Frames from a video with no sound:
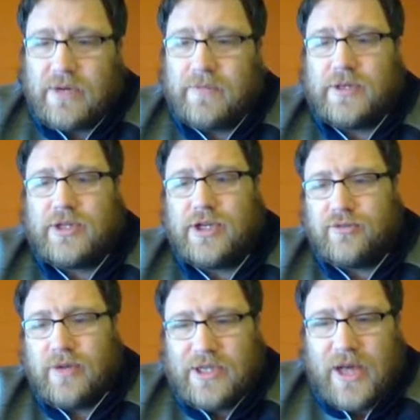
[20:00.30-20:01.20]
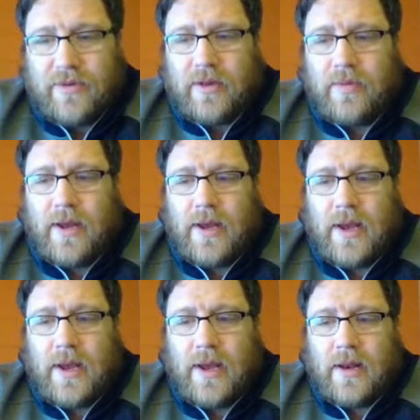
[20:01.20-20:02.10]
But just reach out to me
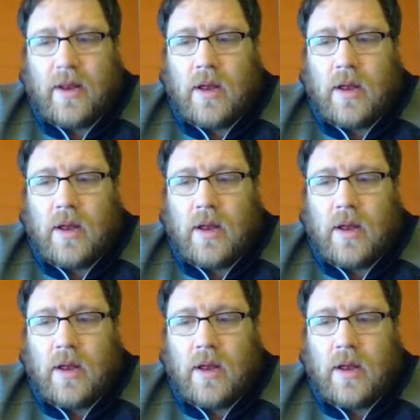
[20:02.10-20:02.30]
and